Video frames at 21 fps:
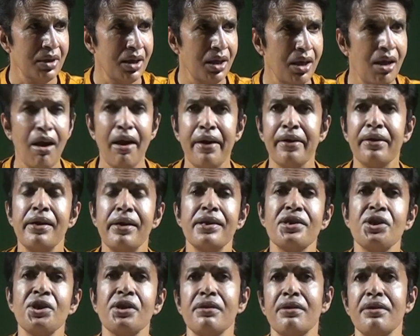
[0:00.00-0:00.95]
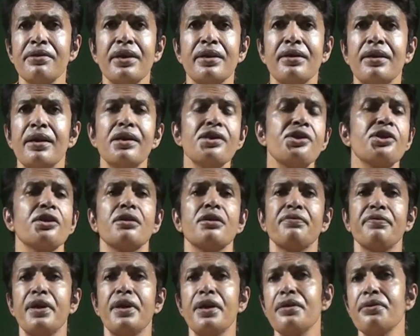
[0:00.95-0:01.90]
our culture is a culture
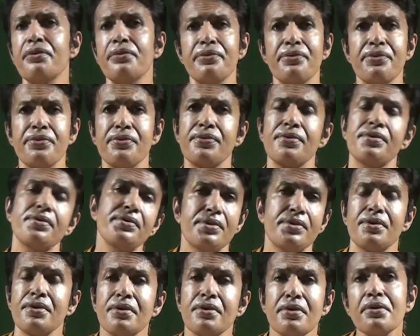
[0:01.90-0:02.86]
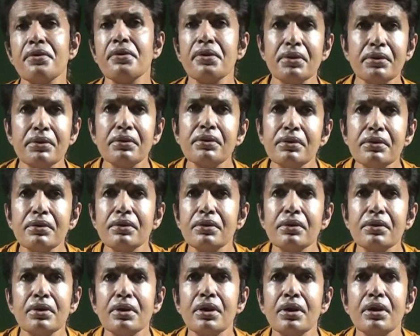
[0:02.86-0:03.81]
of heroes. You